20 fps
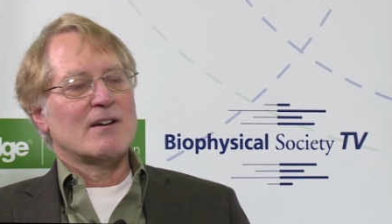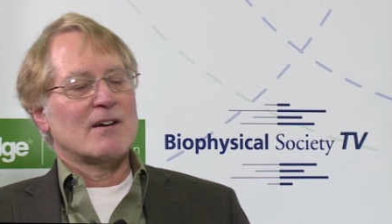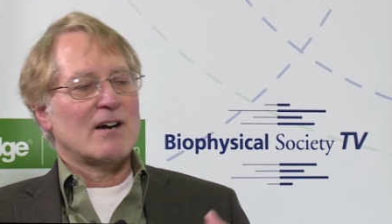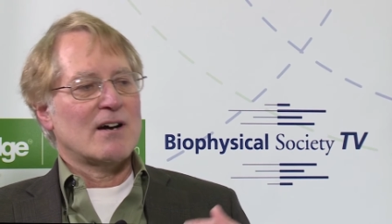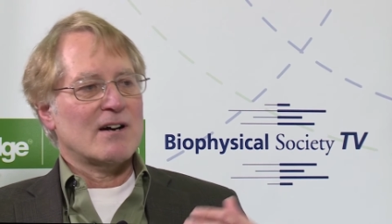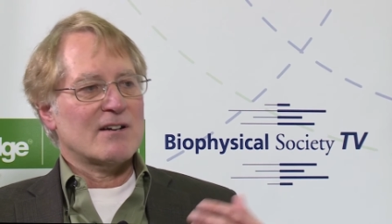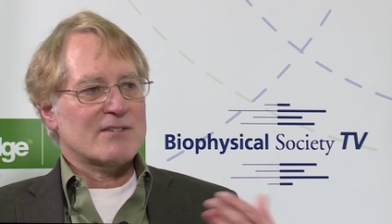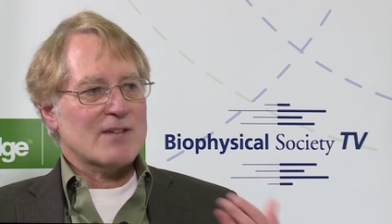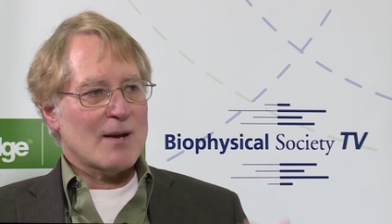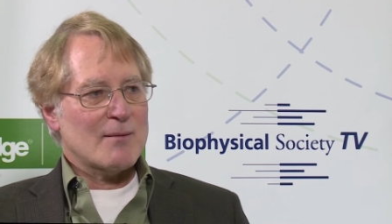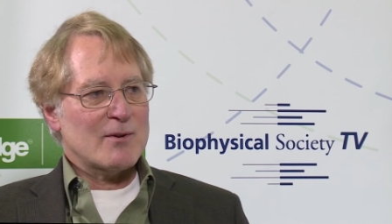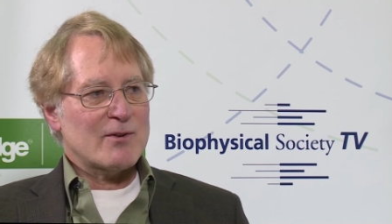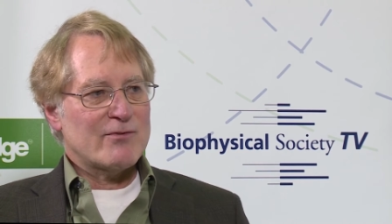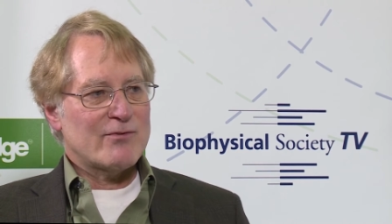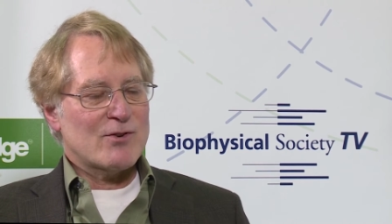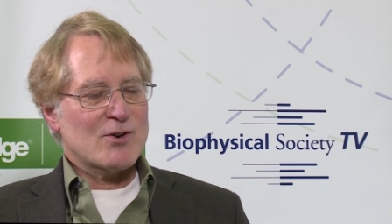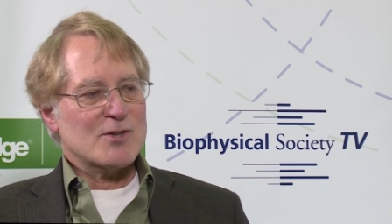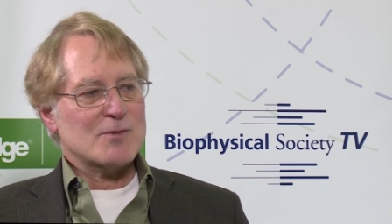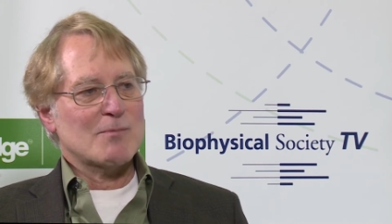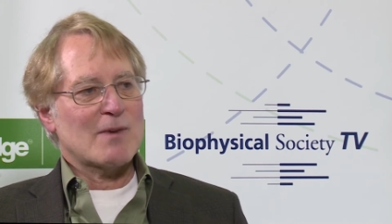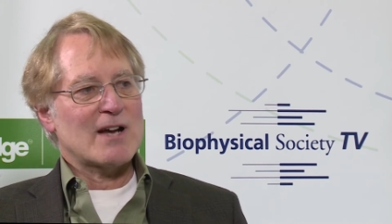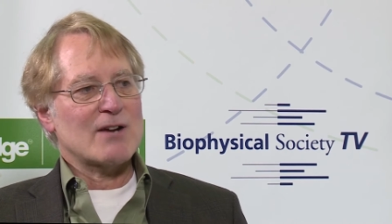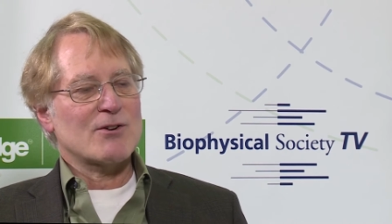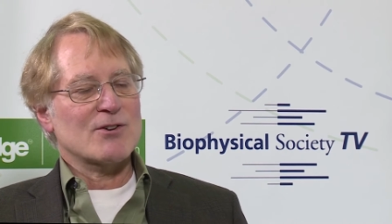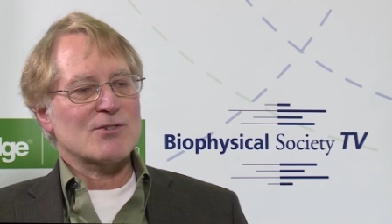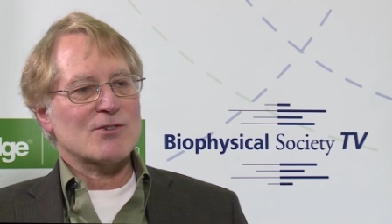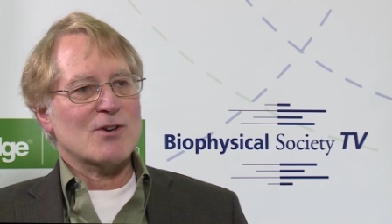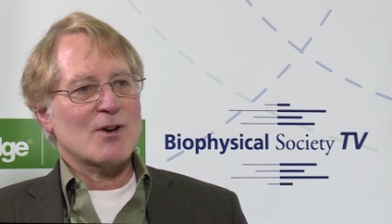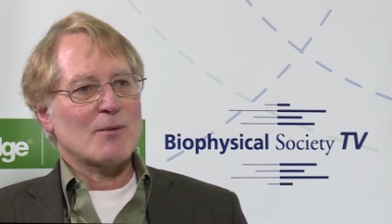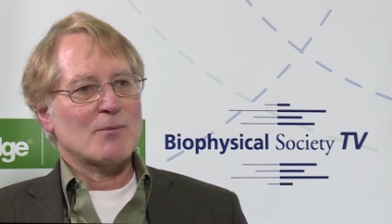uh, atomic force
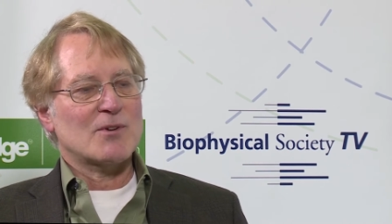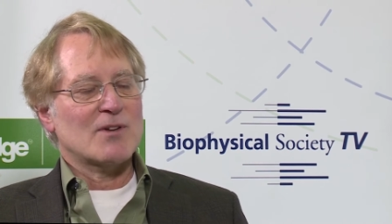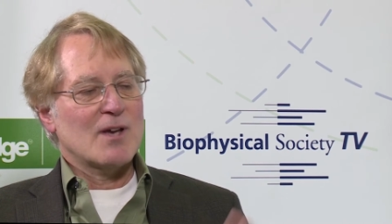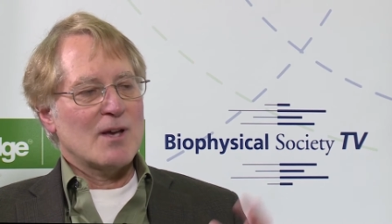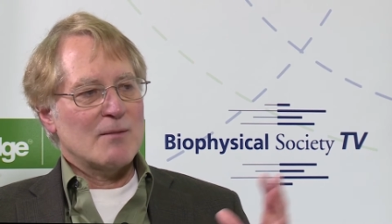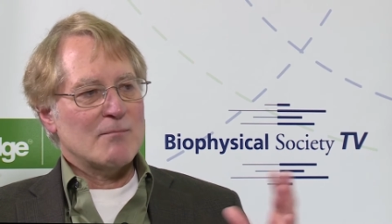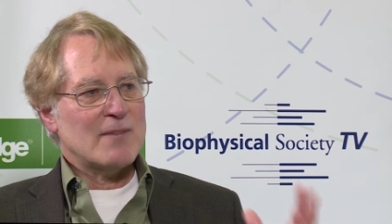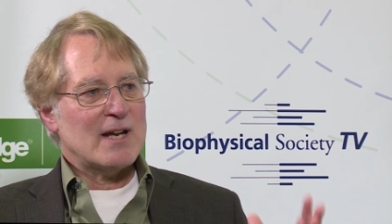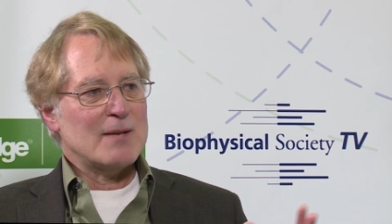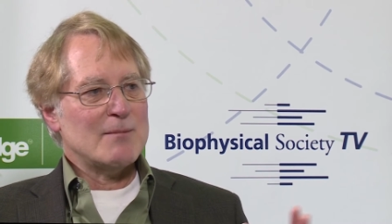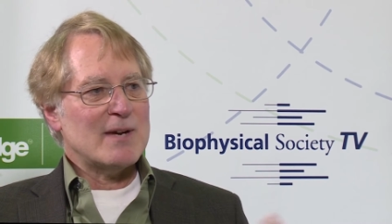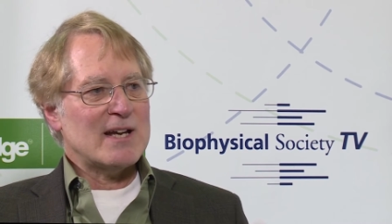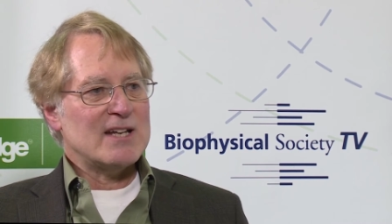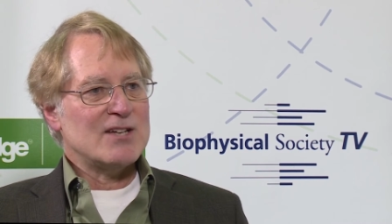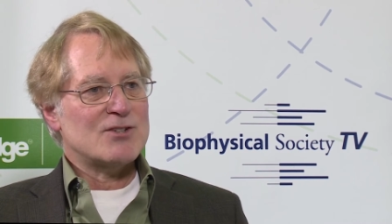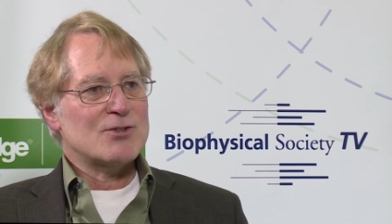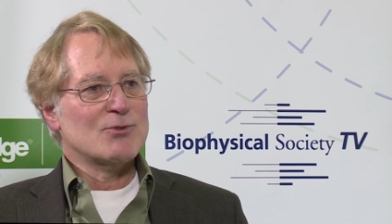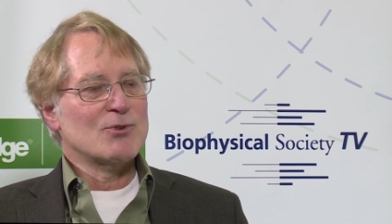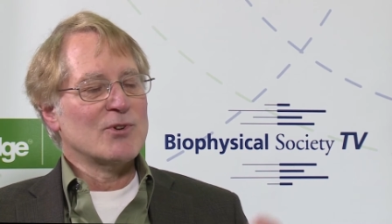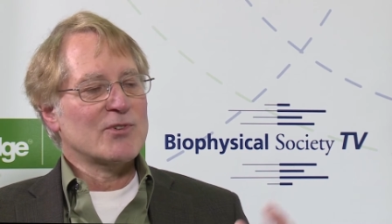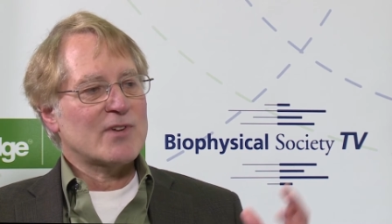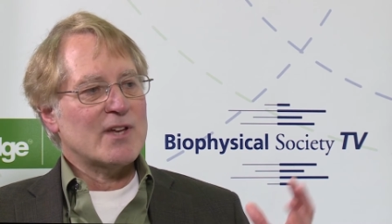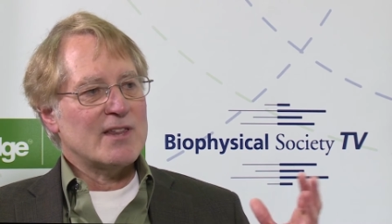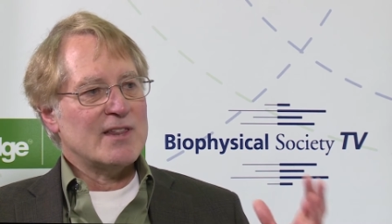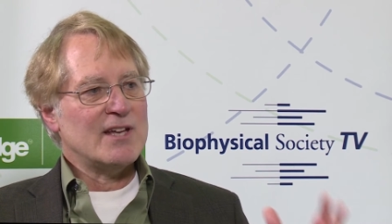microscopes, many, many tools.